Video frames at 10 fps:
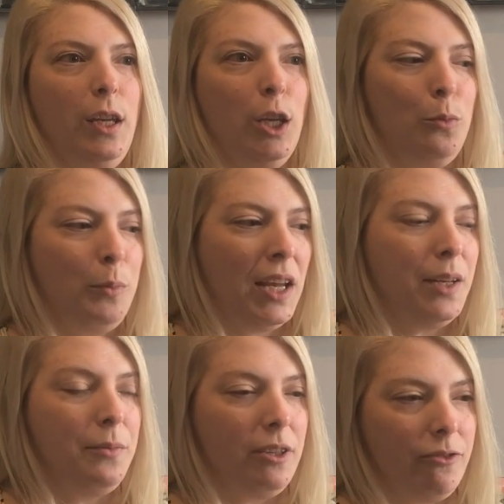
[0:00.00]
it
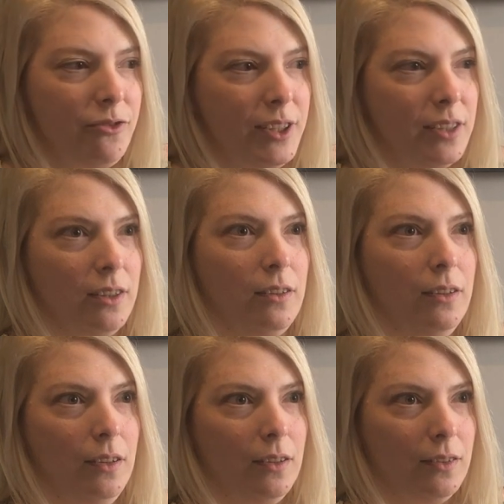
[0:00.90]
made me
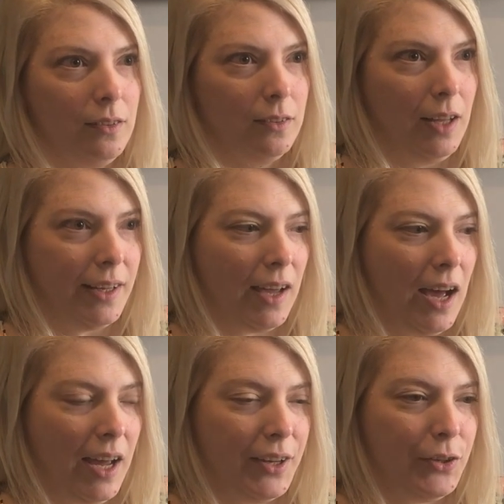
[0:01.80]
feel like
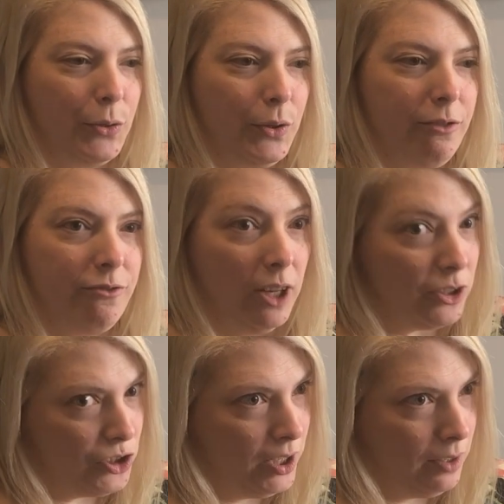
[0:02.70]
I could
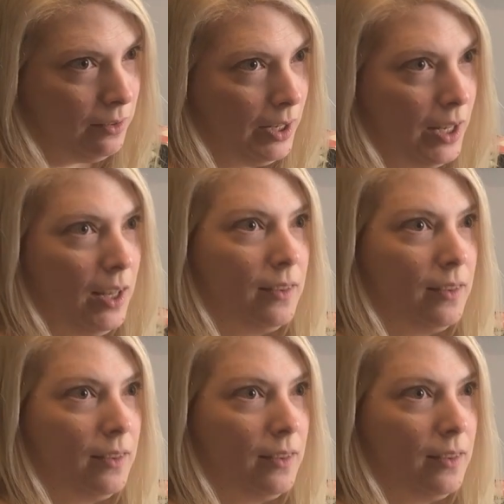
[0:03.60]
function,